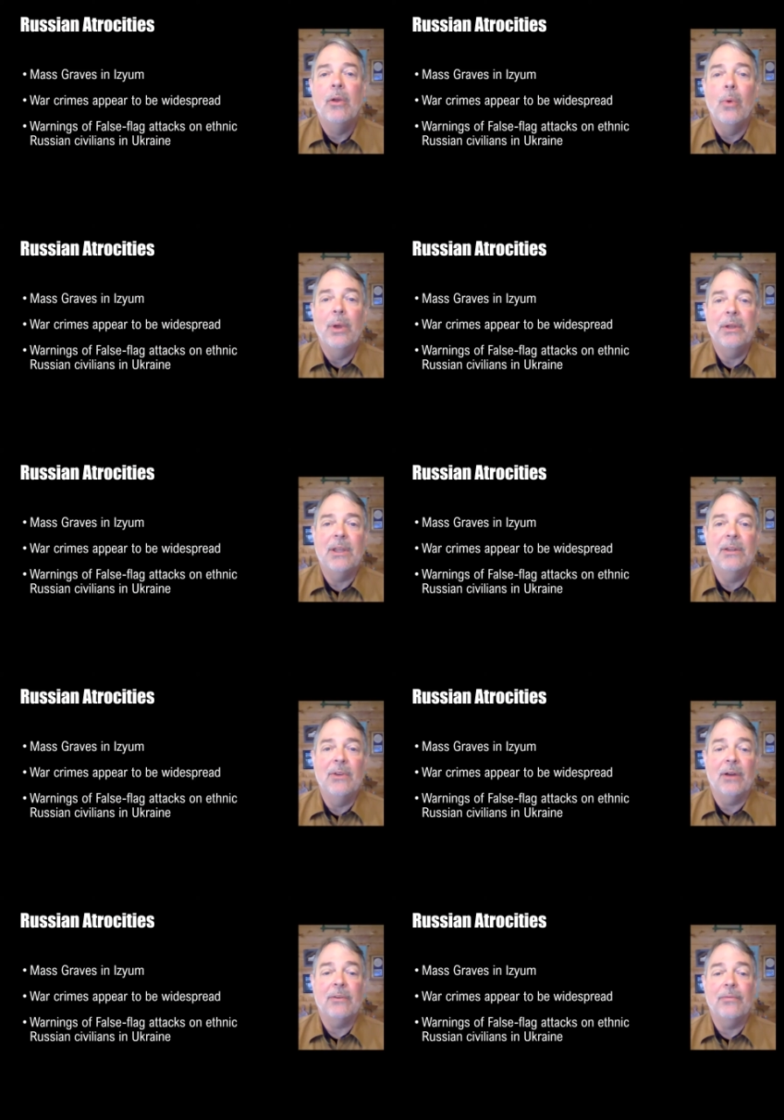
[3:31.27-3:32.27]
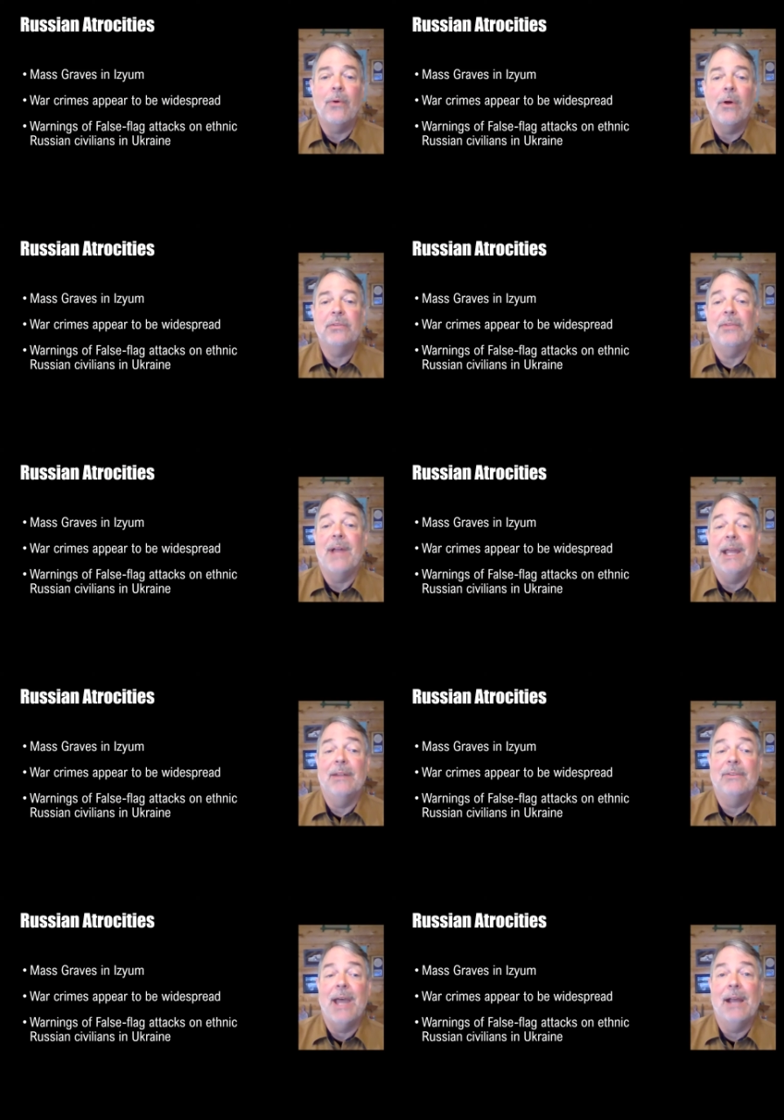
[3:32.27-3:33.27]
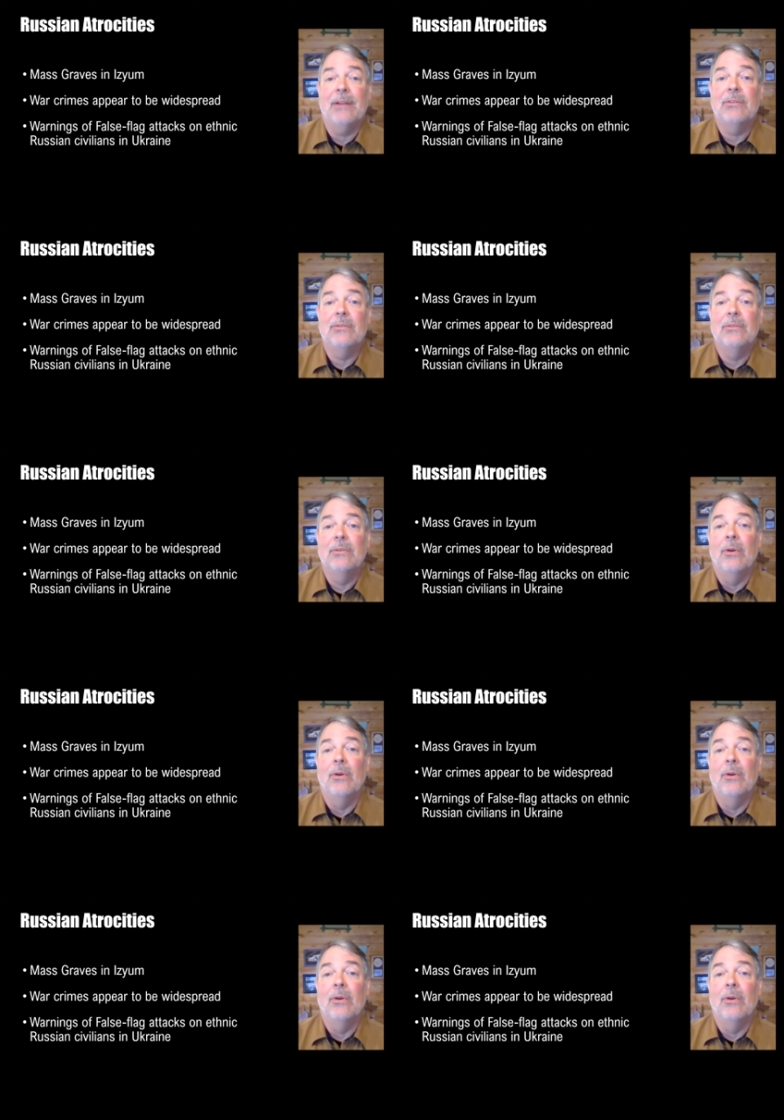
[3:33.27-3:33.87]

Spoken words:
going to conduct false flag attacks